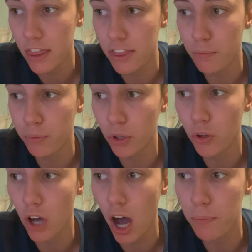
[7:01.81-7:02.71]
the
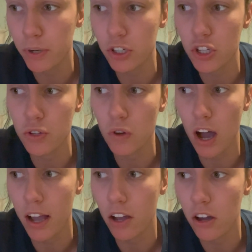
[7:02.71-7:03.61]
blue copper 2
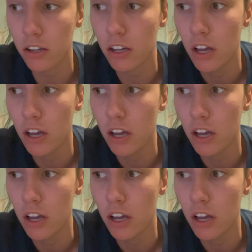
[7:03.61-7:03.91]
ion,